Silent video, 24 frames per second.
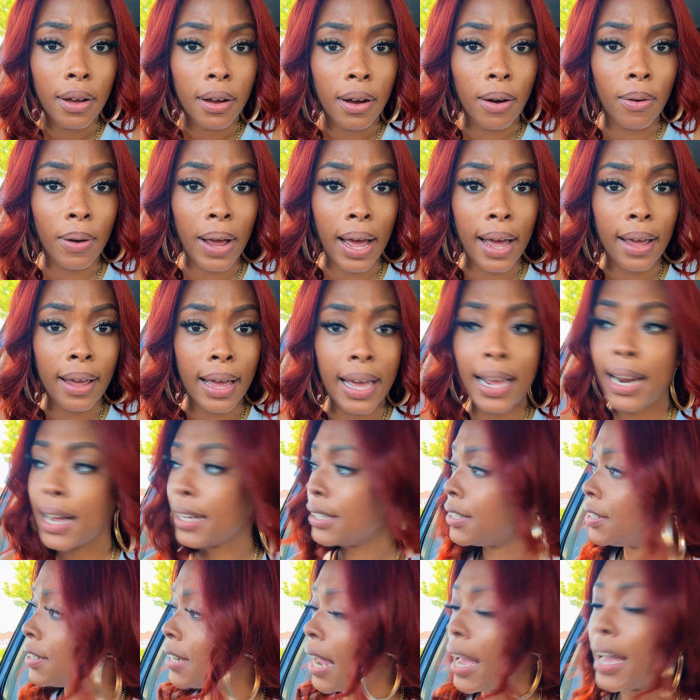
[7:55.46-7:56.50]
Okay? It
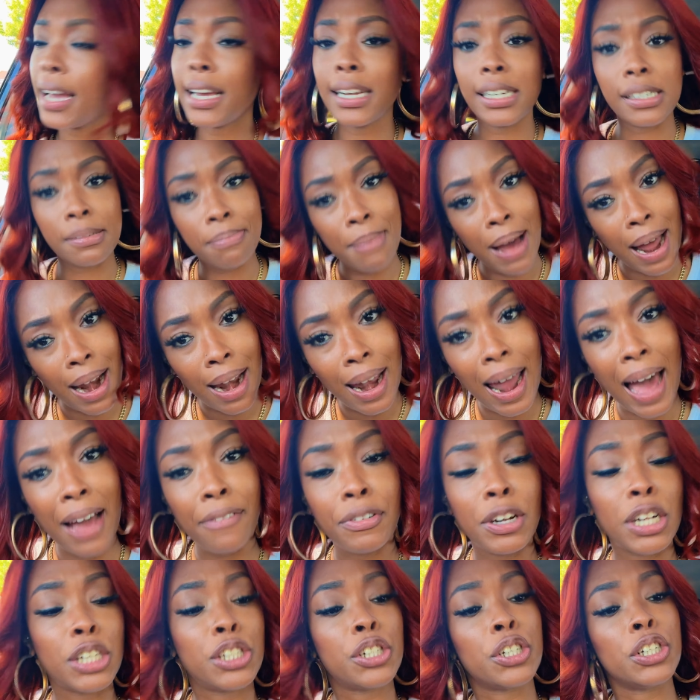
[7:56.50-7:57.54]
has changed my
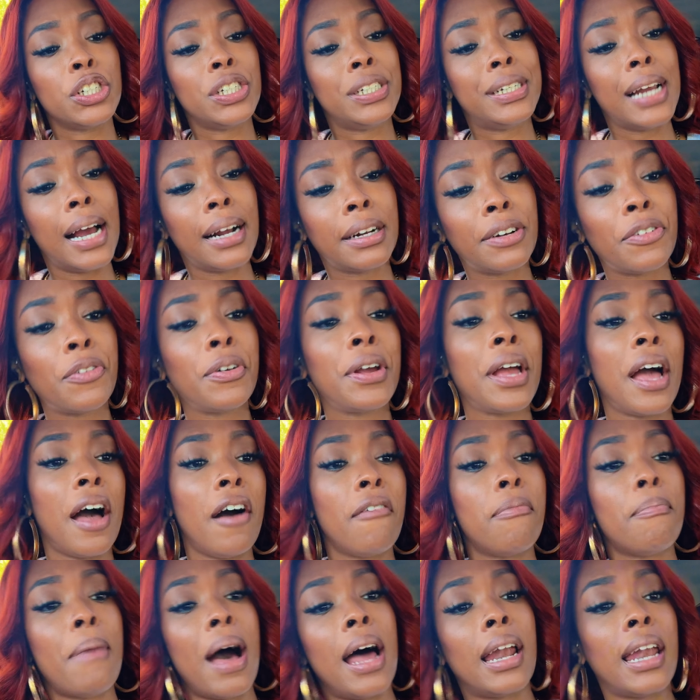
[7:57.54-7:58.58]
life. The trajectory
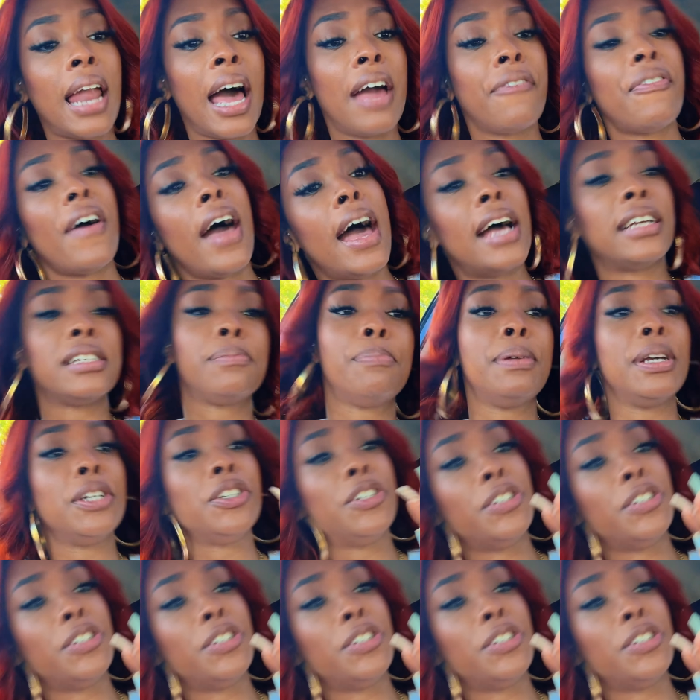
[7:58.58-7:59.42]
of my life has been